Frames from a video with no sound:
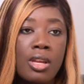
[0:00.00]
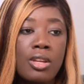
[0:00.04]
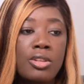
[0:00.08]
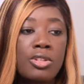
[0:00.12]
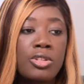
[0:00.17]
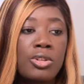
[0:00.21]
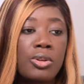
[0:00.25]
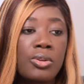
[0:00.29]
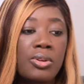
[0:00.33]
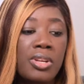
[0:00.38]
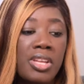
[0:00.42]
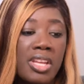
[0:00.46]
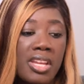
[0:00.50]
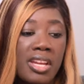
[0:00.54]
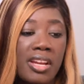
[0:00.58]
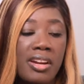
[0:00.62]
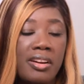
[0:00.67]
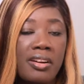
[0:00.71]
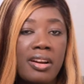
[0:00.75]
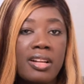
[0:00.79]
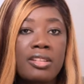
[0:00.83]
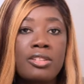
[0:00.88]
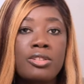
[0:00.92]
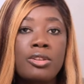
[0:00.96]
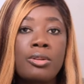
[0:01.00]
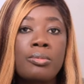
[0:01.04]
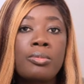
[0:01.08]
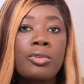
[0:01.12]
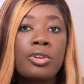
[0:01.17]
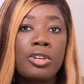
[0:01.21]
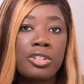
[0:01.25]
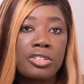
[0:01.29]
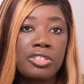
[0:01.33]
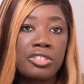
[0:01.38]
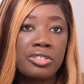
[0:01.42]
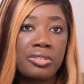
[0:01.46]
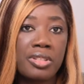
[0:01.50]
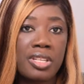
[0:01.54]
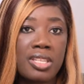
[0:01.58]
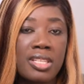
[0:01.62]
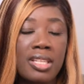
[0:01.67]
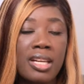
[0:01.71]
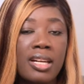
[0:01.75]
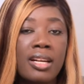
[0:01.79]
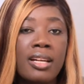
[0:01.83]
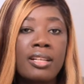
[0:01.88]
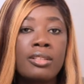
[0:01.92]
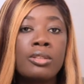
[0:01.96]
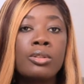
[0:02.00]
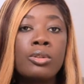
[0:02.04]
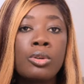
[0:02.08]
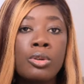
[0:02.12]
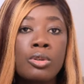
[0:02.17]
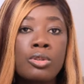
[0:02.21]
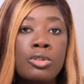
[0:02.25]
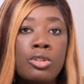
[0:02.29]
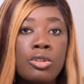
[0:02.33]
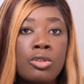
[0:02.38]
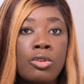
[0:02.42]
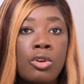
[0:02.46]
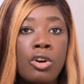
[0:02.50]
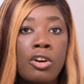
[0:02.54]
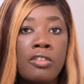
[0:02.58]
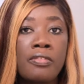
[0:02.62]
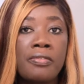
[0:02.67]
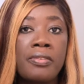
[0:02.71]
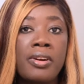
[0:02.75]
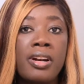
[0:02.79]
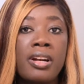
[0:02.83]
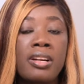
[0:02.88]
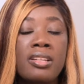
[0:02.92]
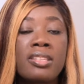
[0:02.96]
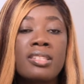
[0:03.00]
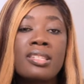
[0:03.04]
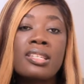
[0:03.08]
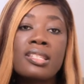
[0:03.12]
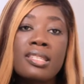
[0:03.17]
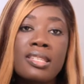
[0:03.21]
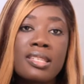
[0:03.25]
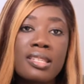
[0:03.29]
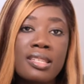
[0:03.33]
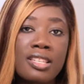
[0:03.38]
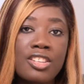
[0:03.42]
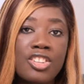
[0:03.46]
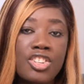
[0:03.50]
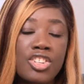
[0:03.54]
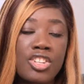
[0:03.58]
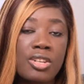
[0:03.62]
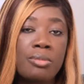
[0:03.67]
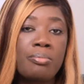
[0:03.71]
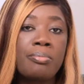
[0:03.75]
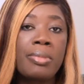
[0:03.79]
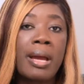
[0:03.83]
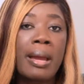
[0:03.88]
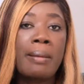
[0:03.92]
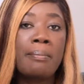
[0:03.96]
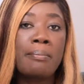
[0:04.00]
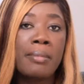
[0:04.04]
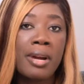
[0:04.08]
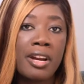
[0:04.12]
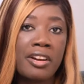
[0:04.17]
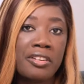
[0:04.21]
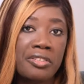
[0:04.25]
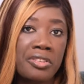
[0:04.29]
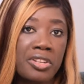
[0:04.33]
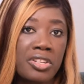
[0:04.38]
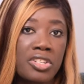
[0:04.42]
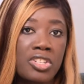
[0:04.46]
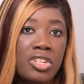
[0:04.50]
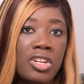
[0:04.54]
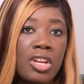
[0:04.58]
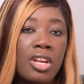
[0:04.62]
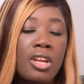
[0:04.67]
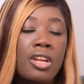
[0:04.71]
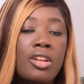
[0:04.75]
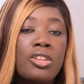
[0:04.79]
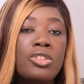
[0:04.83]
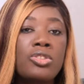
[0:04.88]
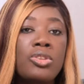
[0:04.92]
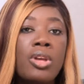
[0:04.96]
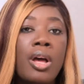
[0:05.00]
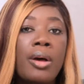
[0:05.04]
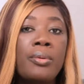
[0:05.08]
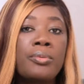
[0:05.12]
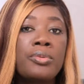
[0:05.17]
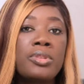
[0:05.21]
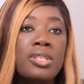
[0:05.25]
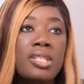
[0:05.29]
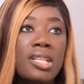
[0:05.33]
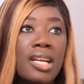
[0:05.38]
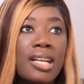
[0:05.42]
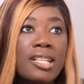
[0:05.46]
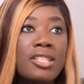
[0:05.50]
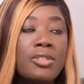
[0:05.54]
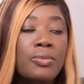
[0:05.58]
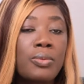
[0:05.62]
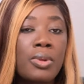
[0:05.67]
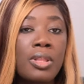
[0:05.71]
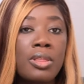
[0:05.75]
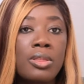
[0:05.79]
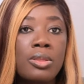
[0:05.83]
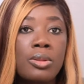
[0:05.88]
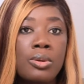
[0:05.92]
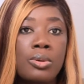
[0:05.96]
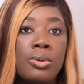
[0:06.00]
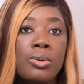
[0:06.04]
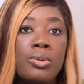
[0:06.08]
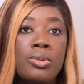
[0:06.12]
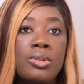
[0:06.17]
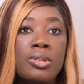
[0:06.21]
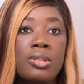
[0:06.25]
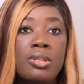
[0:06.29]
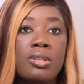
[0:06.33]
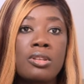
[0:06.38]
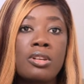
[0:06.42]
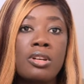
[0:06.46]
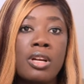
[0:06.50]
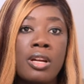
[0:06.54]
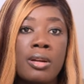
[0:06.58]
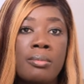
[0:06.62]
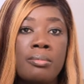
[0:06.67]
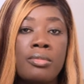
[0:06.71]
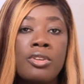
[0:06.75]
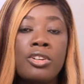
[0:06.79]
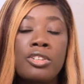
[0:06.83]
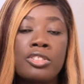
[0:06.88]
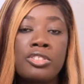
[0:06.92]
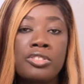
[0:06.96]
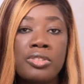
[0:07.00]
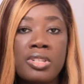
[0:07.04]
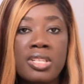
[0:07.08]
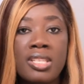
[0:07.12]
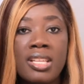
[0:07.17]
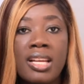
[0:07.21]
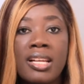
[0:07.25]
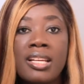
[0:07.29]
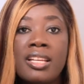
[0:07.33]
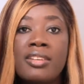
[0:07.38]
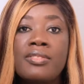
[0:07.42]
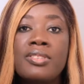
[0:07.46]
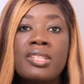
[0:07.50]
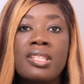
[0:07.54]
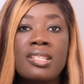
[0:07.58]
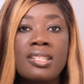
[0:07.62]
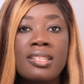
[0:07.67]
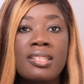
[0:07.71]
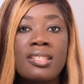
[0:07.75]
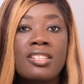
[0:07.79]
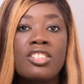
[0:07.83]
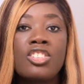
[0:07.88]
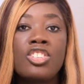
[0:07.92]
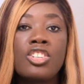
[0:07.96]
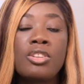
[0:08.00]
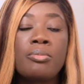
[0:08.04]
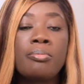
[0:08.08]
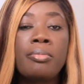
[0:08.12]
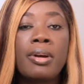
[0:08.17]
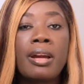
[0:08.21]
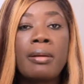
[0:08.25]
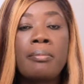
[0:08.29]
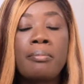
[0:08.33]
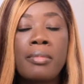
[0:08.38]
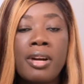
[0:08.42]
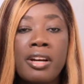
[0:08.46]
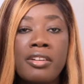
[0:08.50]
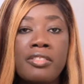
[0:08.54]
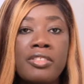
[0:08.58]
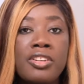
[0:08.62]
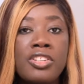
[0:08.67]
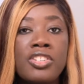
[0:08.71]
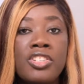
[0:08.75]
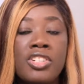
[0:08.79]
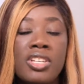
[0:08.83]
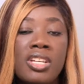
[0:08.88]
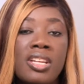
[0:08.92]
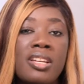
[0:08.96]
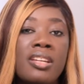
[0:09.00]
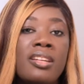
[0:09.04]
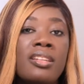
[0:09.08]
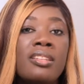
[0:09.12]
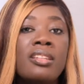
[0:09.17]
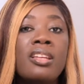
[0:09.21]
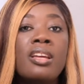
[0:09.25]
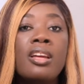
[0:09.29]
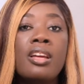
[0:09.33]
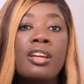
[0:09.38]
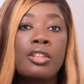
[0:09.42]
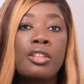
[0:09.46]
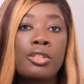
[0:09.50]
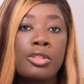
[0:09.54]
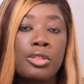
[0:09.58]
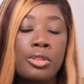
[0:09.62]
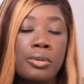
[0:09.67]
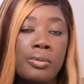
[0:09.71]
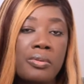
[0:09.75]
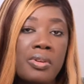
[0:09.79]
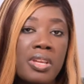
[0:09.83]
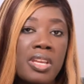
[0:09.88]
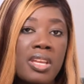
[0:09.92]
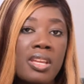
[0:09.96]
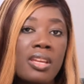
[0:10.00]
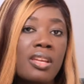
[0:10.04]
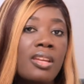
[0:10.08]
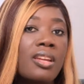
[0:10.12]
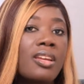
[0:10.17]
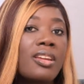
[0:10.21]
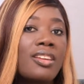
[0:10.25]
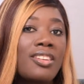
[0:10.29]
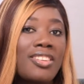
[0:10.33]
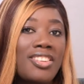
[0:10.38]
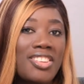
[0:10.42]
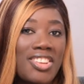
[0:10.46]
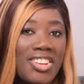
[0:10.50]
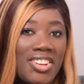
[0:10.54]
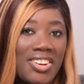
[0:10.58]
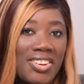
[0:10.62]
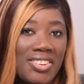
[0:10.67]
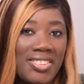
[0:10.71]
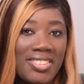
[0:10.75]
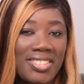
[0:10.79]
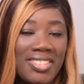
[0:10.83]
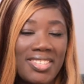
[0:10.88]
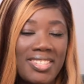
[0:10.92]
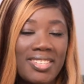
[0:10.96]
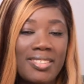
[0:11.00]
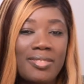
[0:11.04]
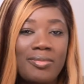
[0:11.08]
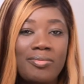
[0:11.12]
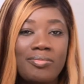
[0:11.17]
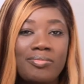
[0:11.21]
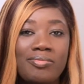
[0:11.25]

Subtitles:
So here are some countries that are known to offer citizenship by marriage. So I will start with those countries that give citizenship by marriage in 3 years.